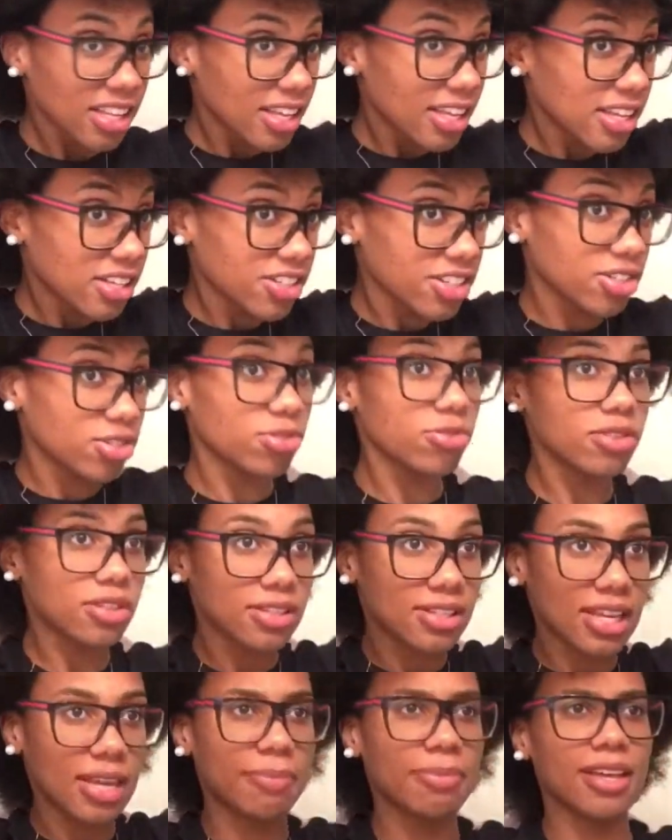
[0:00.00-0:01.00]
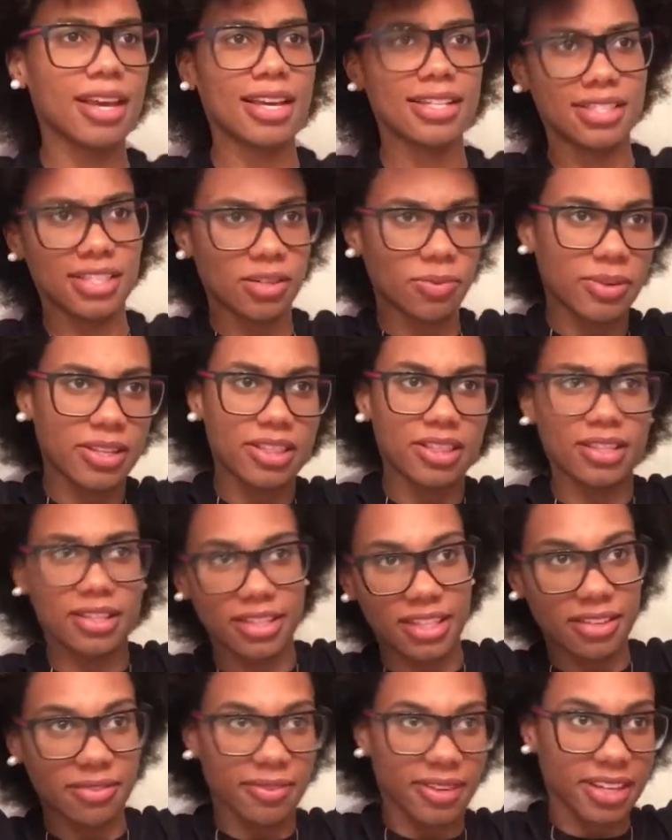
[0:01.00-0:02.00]
And just do the same thing I did with the
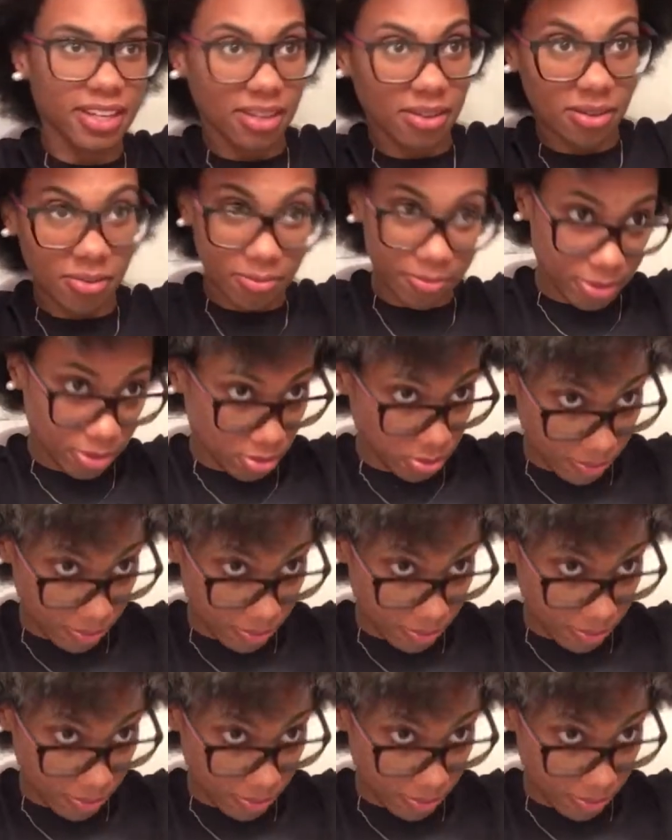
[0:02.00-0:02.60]
leave-in, but to